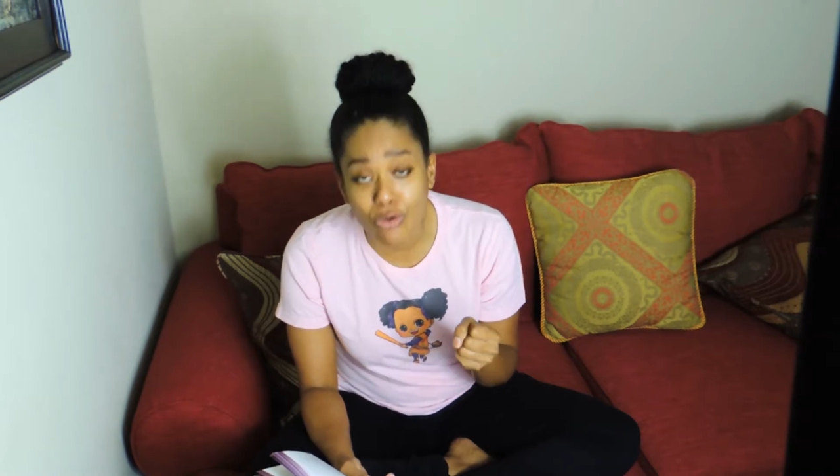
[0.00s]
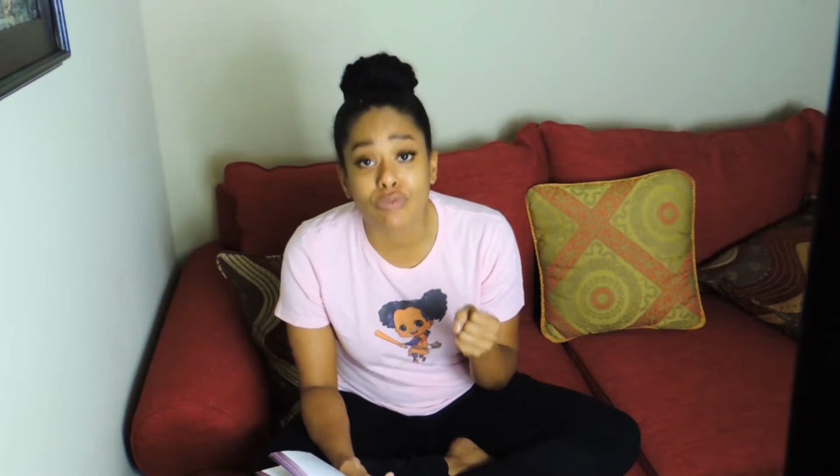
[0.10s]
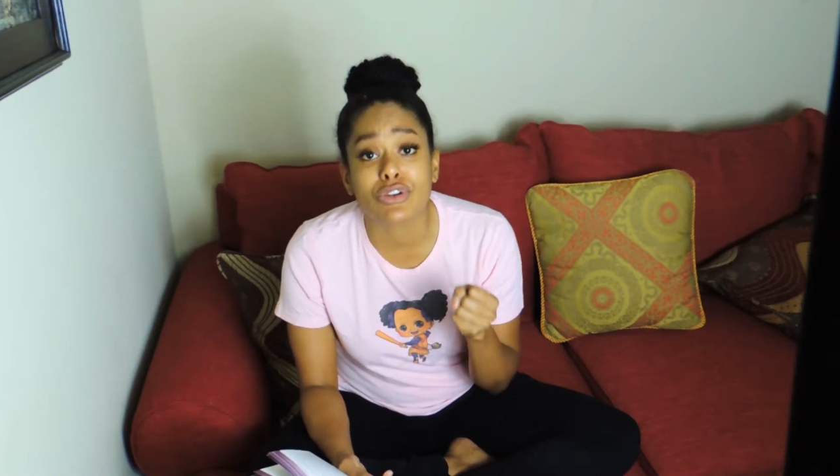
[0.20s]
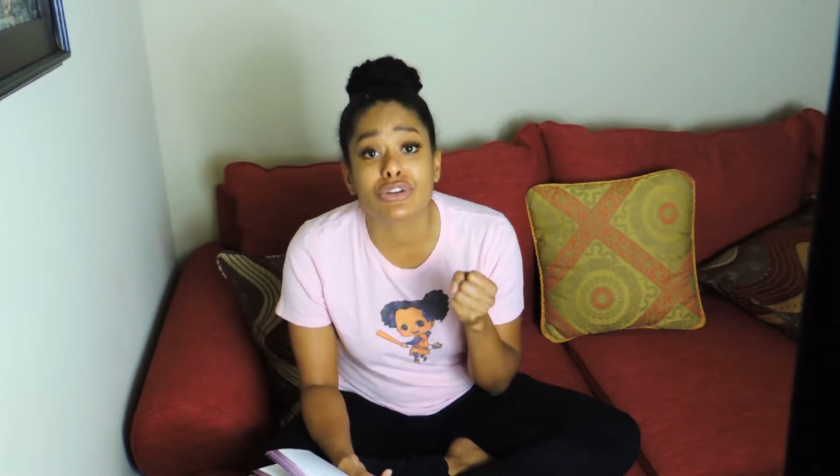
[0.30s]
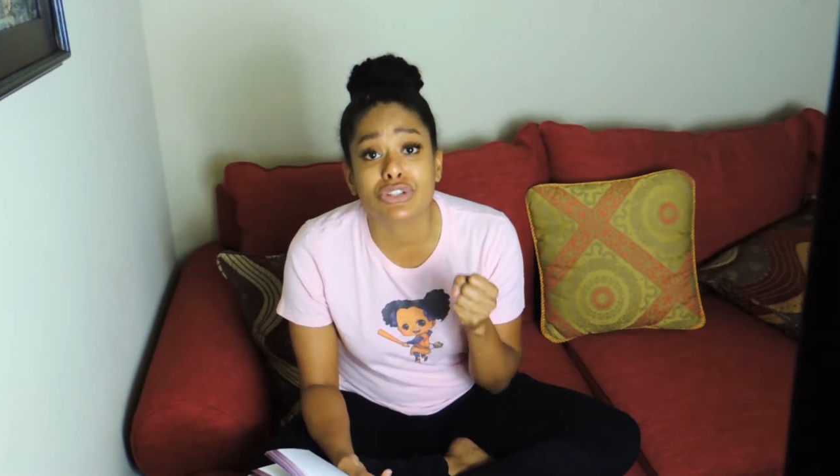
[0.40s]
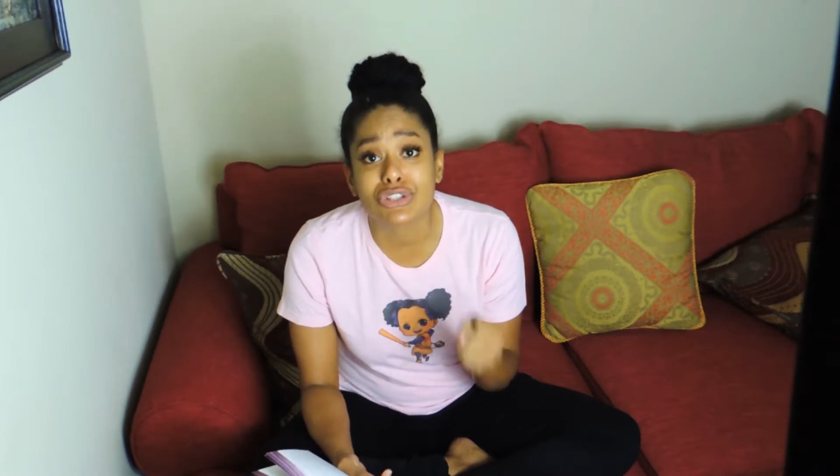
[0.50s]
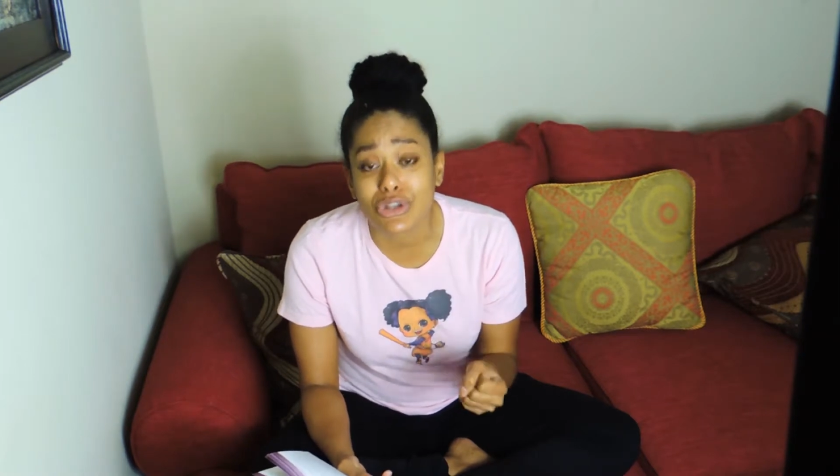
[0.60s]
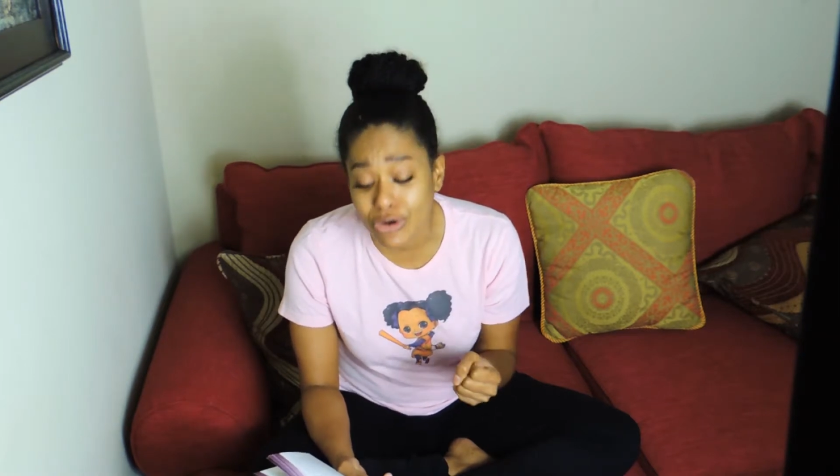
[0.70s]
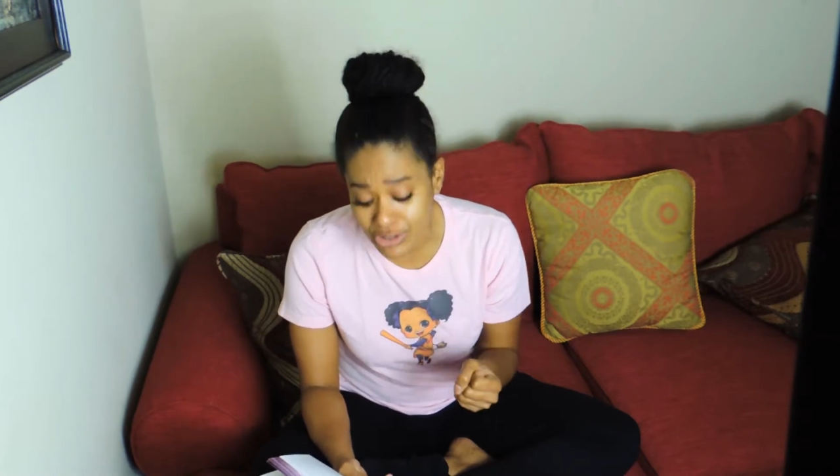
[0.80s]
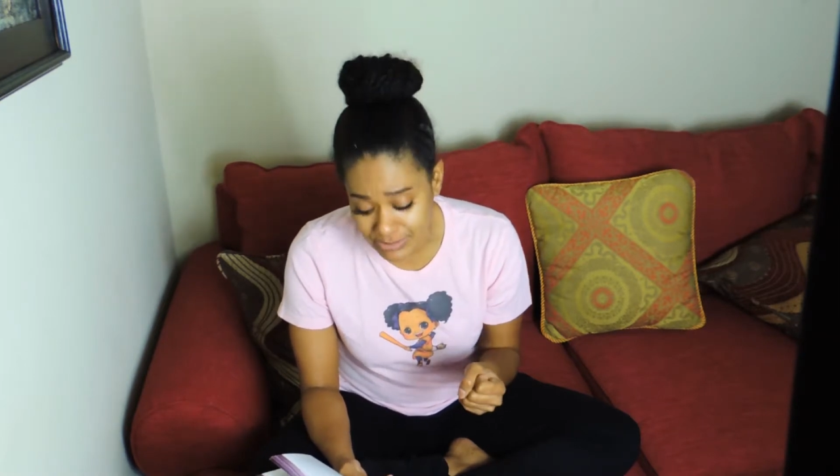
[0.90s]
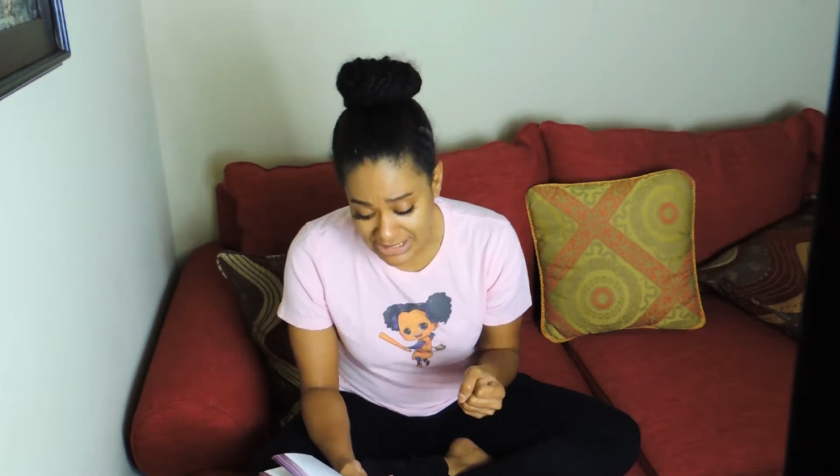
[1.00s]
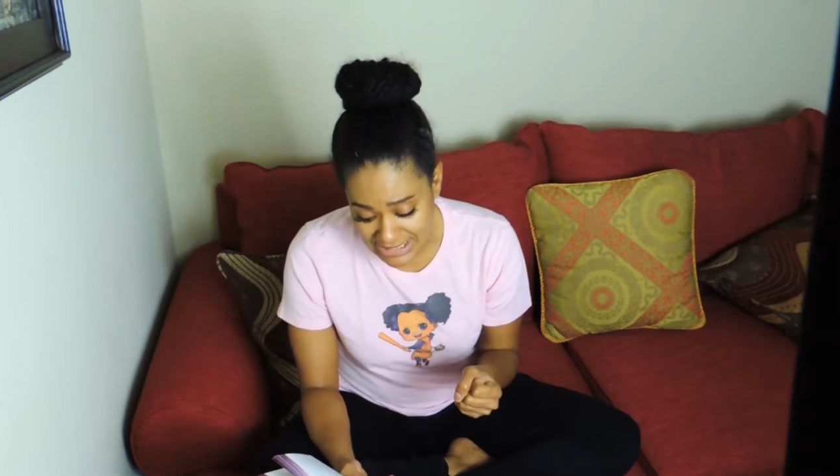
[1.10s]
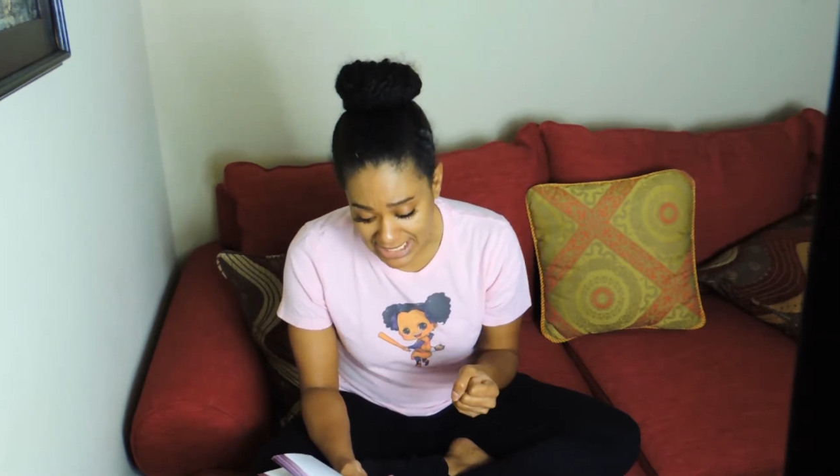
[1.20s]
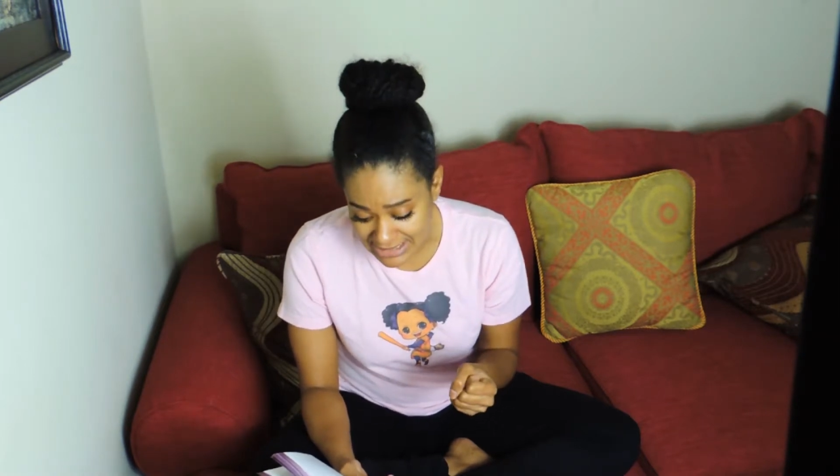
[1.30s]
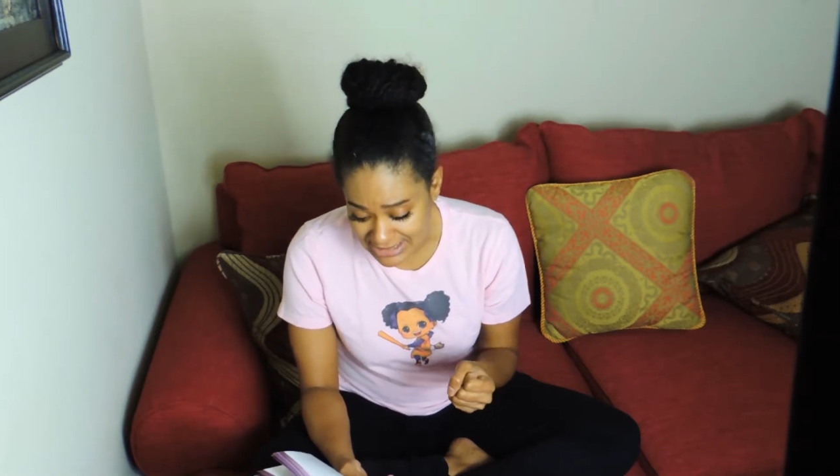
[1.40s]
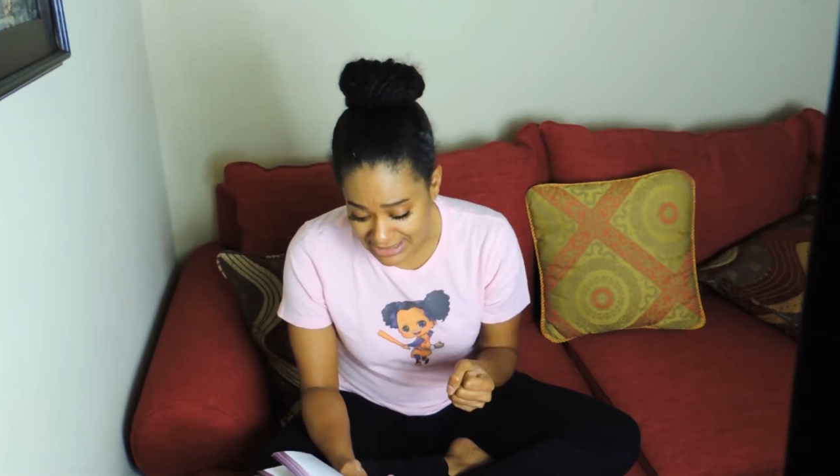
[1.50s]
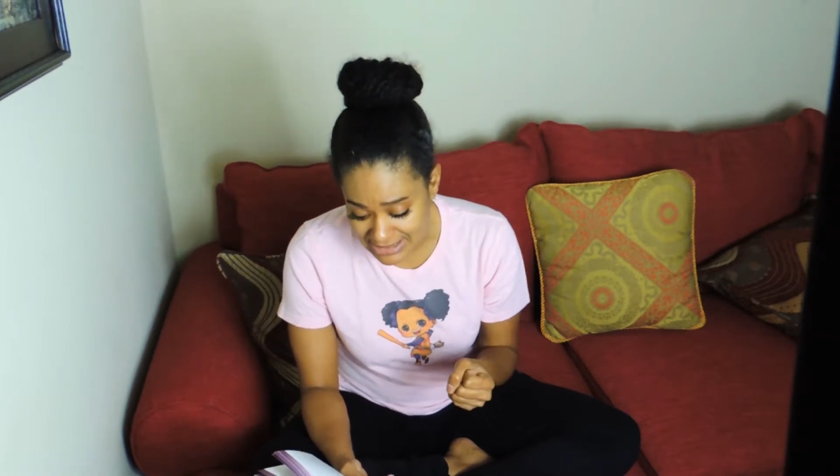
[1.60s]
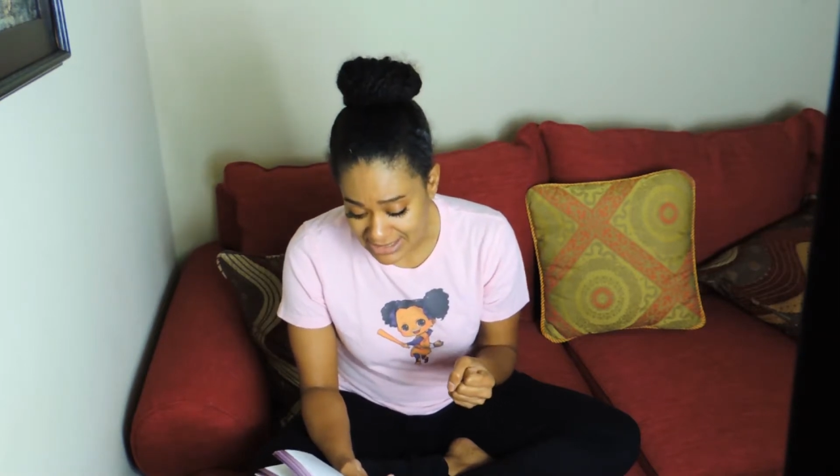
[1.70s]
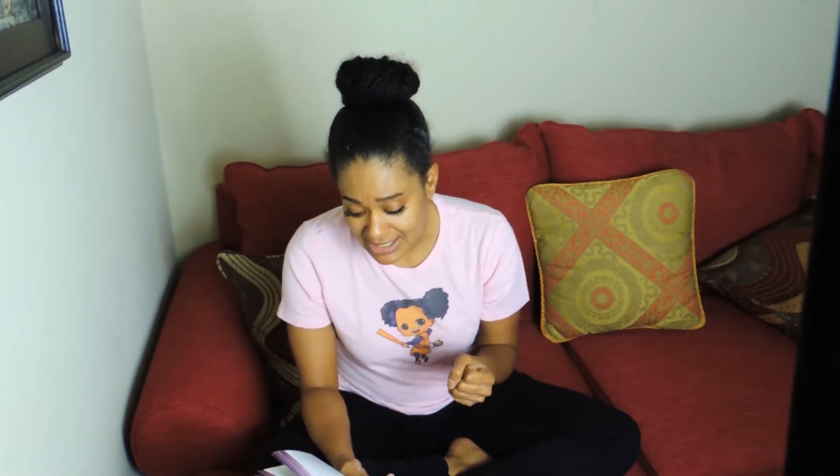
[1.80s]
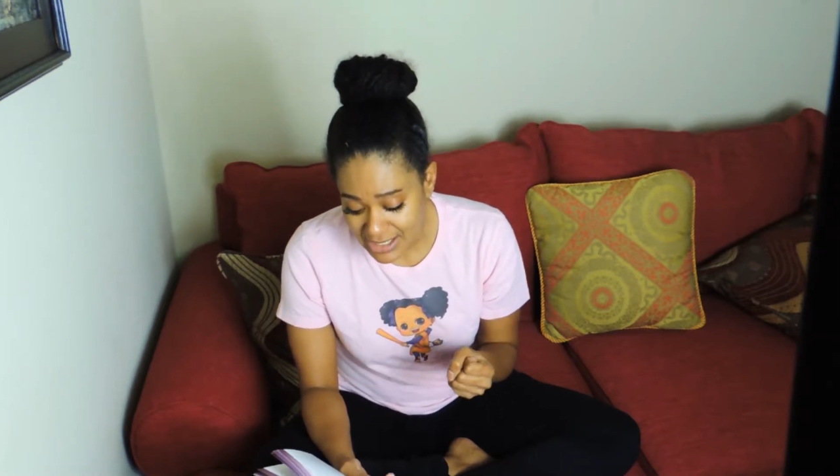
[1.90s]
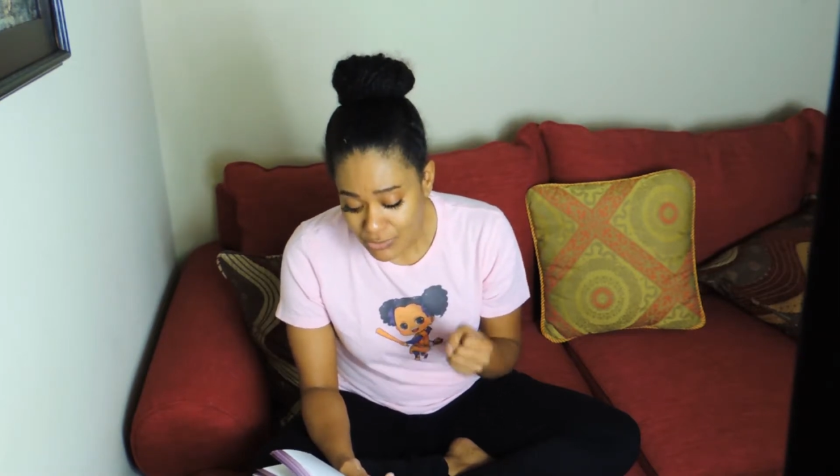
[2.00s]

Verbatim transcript: over your circumstances.